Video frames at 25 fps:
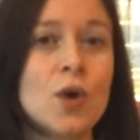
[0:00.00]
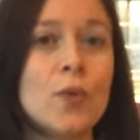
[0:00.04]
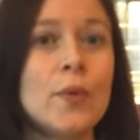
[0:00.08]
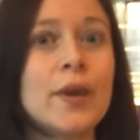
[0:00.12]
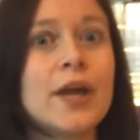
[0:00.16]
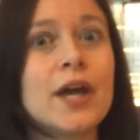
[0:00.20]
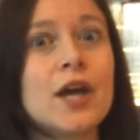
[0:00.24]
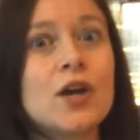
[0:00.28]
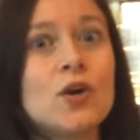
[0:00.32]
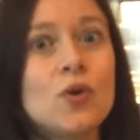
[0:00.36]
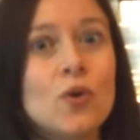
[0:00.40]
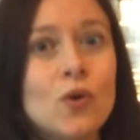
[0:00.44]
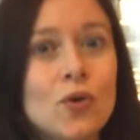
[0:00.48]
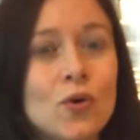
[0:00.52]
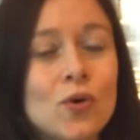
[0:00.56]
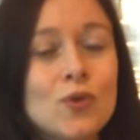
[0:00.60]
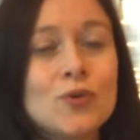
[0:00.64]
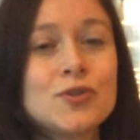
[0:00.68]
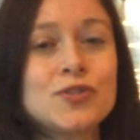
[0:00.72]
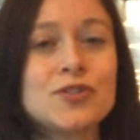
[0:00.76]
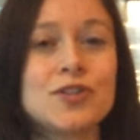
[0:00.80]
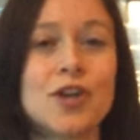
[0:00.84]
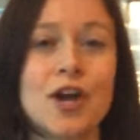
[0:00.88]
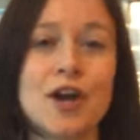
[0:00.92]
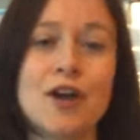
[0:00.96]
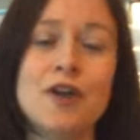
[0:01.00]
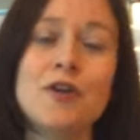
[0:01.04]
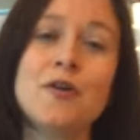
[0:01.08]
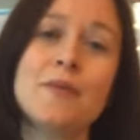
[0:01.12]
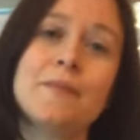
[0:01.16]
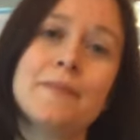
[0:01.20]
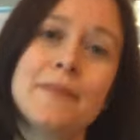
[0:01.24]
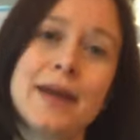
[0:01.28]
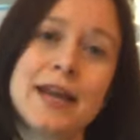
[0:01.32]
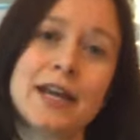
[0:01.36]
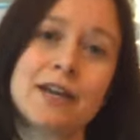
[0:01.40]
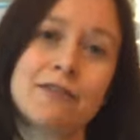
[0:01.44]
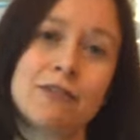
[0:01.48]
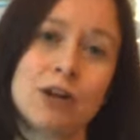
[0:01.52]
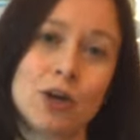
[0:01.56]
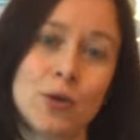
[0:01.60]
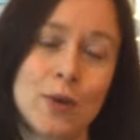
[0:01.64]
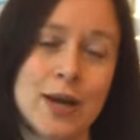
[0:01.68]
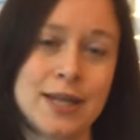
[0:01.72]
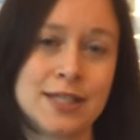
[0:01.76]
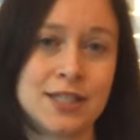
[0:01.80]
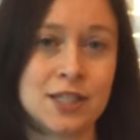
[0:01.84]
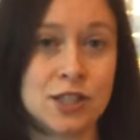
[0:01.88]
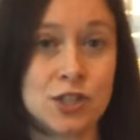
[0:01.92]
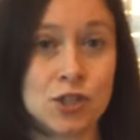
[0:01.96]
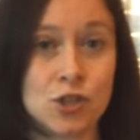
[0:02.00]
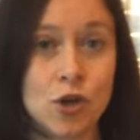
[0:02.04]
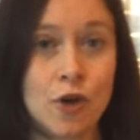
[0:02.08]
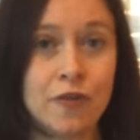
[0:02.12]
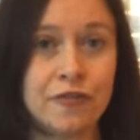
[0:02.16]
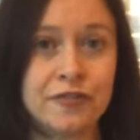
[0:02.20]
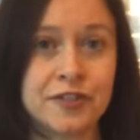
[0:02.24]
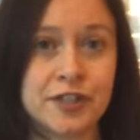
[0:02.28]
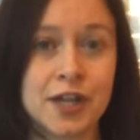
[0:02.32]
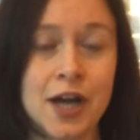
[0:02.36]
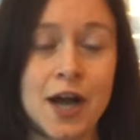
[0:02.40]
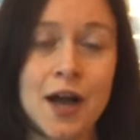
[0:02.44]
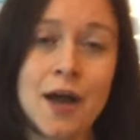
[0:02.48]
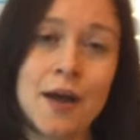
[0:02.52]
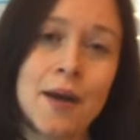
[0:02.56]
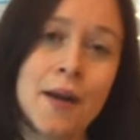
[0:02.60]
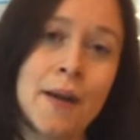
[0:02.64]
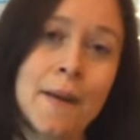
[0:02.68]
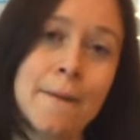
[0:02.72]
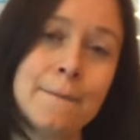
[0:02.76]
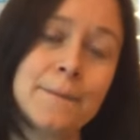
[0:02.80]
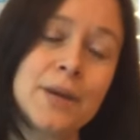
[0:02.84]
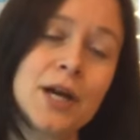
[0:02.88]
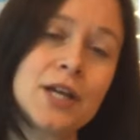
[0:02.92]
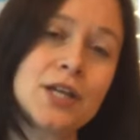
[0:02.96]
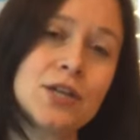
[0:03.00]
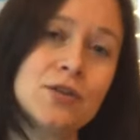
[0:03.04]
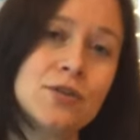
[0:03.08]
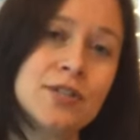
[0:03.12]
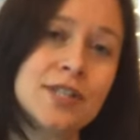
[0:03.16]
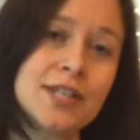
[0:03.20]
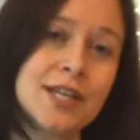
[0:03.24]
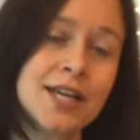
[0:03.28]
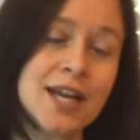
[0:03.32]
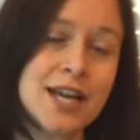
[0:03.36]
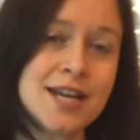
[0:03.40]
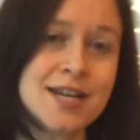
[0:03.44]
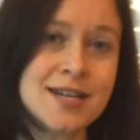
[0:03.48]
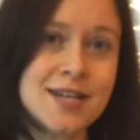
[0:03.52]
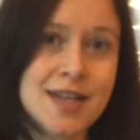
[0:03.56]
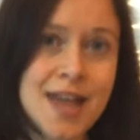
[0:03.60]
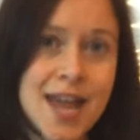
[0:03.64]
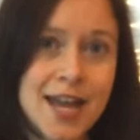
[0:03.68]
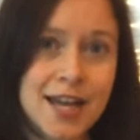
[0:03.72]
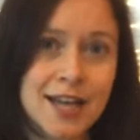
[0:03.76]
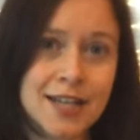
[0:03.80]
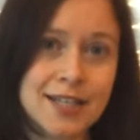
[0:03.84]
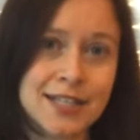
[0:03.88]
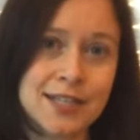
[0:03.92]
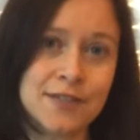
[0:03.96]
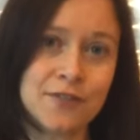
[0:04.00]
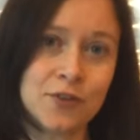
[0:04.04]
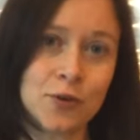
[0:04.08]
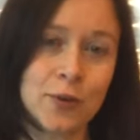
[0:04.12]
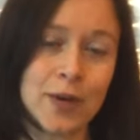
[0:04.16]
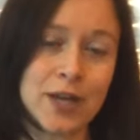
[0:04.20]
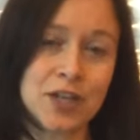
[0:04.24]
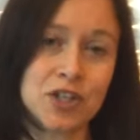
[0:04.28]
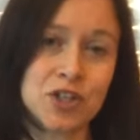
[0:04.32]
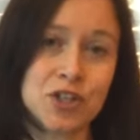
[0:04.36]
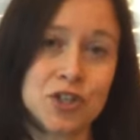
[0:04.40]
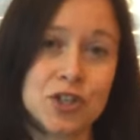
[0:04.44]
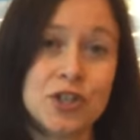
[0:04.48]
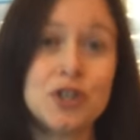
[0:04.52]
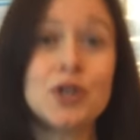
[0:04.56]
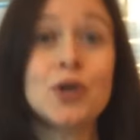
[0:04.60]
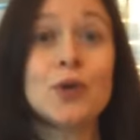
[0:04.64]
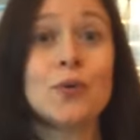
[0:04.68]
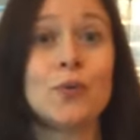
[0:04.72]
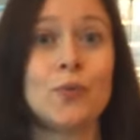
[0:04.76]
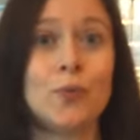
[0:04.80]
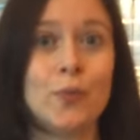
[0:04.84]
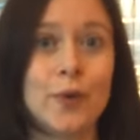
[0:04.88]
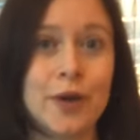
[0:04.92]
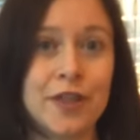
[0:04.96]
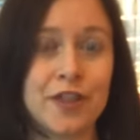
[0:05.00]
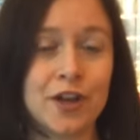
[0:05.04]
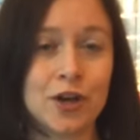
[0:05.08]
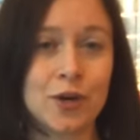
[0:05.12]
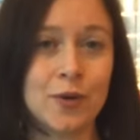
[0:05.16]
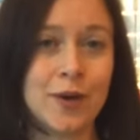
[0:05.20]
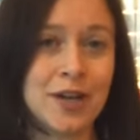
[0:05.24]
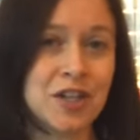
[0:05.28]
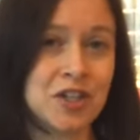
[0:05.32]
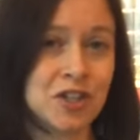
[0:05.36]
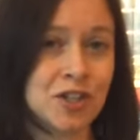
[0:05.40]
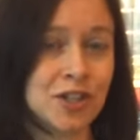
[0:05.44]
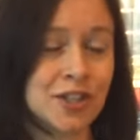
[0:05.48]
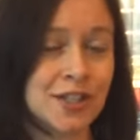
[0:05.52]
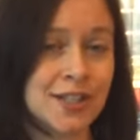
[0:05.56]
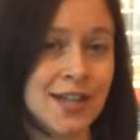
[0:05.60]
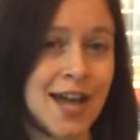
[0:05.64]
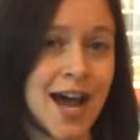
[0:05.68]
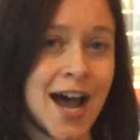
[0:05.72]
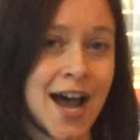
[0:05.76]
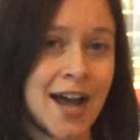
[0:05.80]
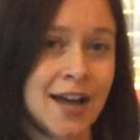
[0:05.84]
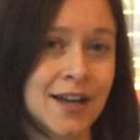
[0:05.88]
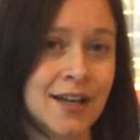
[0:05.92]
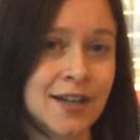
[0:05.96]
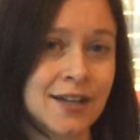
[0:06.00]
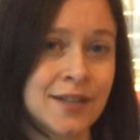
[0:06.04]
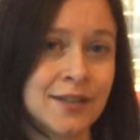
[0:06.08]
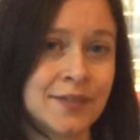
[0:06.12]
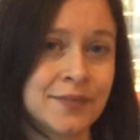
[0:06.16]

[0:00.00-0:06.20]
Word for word: We can also make requests softer by using a negative question with a question tag.